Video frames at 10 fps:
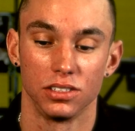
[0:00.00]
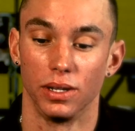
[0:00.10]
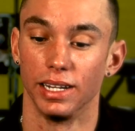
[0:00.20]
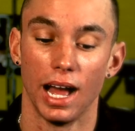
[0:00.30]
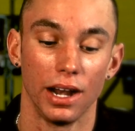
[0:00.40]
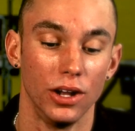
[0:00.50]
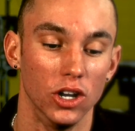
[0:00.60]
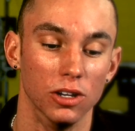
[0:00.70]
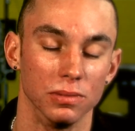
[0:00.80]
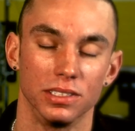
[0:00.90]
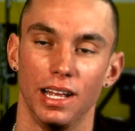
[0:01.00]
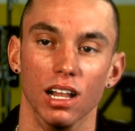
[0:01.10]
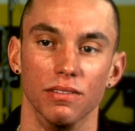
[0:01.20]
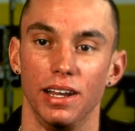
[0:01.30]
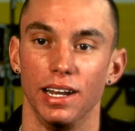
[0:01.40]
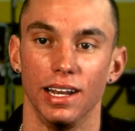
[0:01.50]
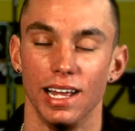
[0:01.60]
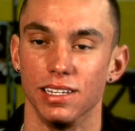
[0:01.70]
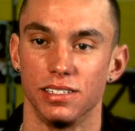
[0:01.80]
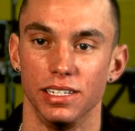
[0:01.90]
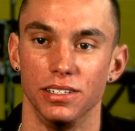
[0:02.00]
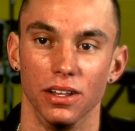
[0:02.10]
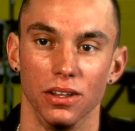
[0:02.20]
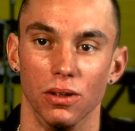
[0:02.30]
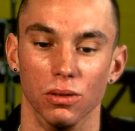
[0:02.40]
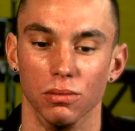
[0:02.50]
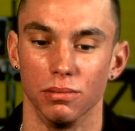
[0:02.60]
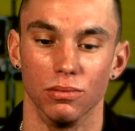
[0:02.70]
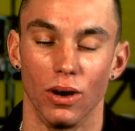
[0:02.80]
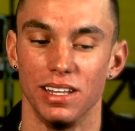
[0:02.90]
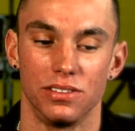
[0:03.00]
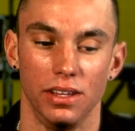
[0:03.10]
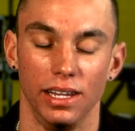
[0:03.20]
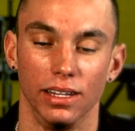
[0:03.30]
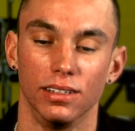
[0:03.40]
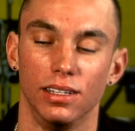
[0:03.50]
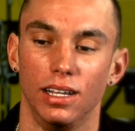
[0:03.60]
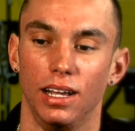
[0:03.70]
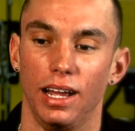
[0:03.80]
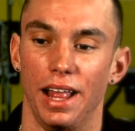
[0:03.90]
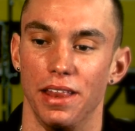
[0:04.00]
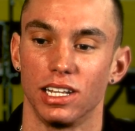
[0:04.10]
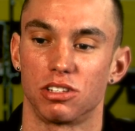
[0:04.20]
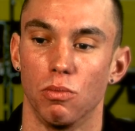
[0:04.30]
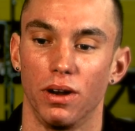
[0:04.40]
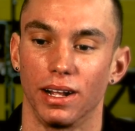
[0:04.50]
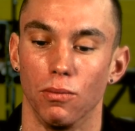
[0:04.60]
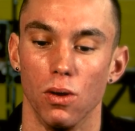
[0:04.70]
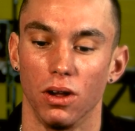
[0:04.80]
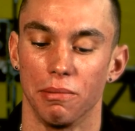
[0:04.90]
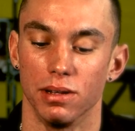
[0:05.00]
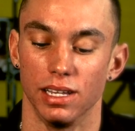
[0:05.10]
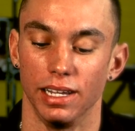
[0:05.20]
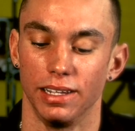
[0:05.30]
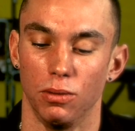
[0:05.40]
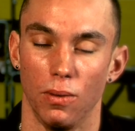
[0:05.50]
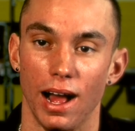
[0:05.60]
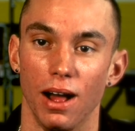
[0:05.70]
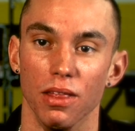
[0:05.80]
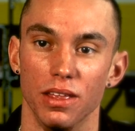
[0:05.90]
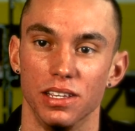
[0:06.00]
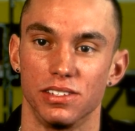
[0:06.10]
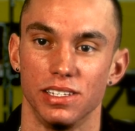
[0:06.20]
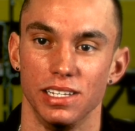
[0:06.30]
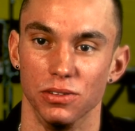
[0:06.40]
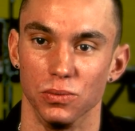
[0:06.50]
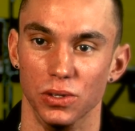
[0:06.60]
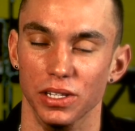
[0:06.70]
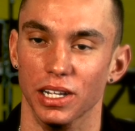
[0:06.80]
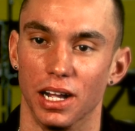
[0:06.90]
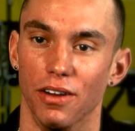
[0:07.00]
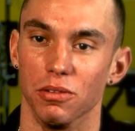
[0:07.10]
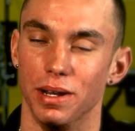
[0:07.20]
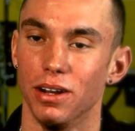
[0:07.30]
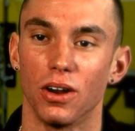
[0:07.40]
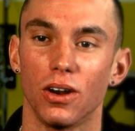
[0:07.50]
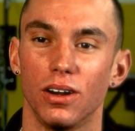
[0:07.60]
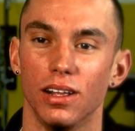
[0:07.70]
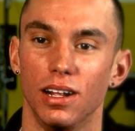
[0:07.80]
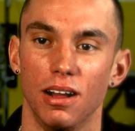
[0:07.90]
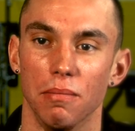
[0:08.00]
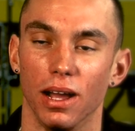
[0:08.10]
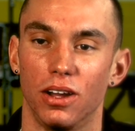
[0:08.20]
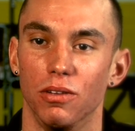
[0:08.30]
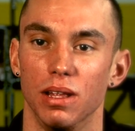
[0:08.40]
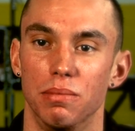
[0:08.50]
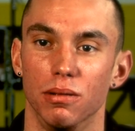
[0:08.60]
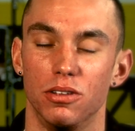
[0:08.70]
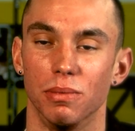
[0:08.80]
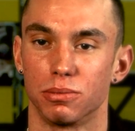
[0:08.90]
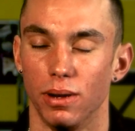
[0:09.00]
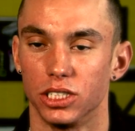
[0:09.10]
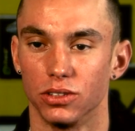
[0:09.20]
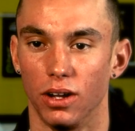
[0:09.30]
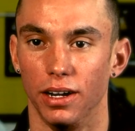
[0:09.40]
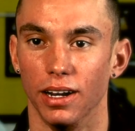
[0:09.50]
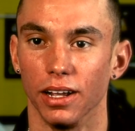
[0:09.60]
So I got home, elevated it, iced it, you know, the whole rice thing. And the next morning I woke up and I was like, wow, this is really uncomfortable. It didn't hurt, but I couldn't really put too much pressure on it.